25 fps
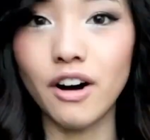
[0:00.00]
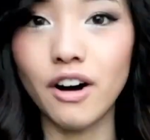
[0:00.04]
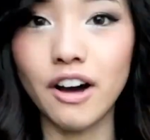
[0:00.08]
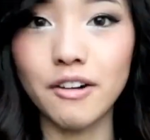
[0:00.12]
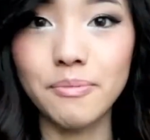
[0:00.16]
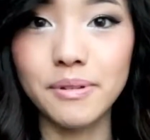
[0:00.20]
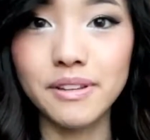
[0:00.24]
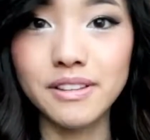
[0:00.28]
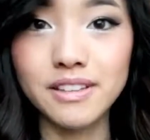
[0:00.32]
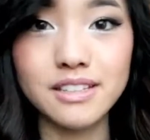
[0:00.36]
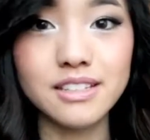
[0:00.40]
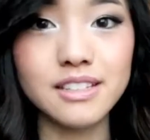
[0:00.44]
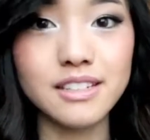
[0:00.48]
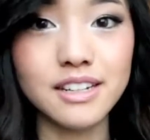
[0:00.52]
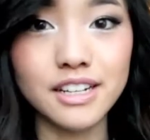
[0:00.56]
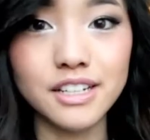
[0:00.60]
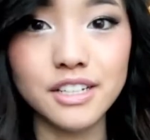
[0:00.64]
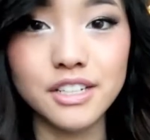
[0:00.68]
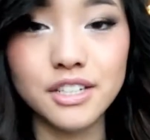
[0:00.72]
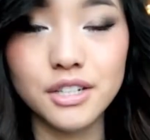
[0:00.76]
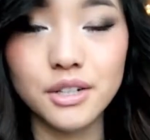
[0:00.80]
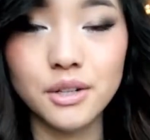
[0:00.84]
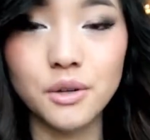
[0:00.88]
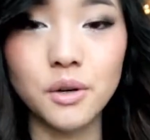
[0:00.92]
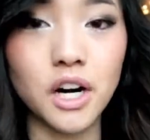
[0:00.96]
I've been listening
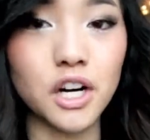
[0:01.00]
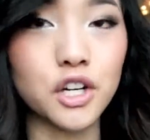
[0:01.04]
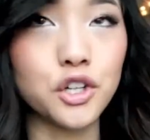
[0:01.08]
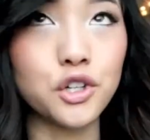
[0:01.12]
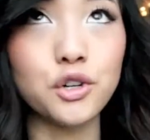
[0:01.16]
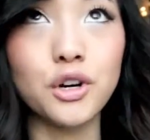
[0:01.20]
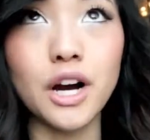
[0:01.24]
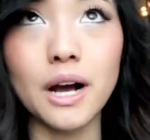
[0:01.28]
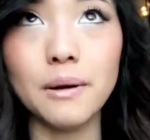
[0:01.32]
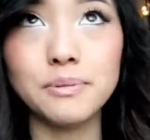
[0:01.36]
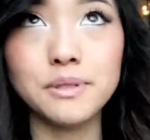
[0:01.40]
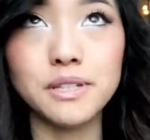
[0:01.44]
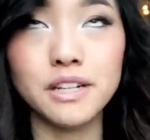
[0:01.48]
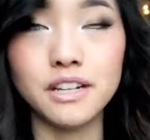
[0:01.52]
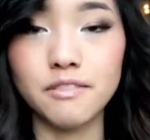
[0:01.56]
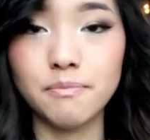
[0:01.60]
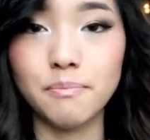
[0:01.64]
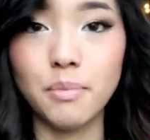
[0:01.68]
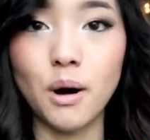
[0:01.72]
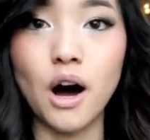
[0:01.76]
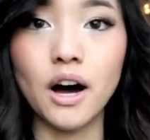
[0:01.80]
to a crap ton of